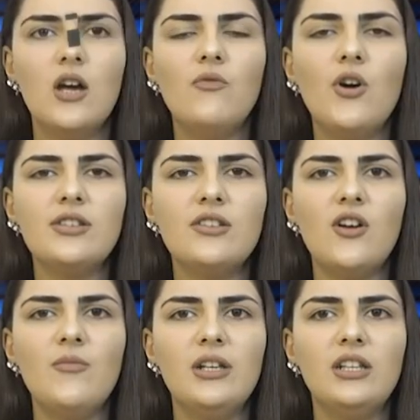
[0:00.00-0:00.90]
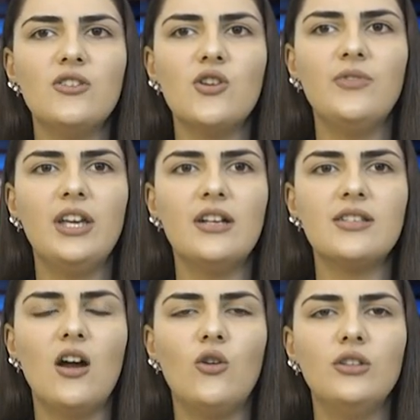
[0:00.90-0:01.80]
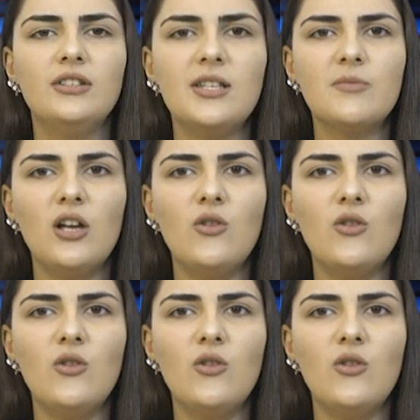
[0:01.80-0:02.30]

Fossils of millions of years are on display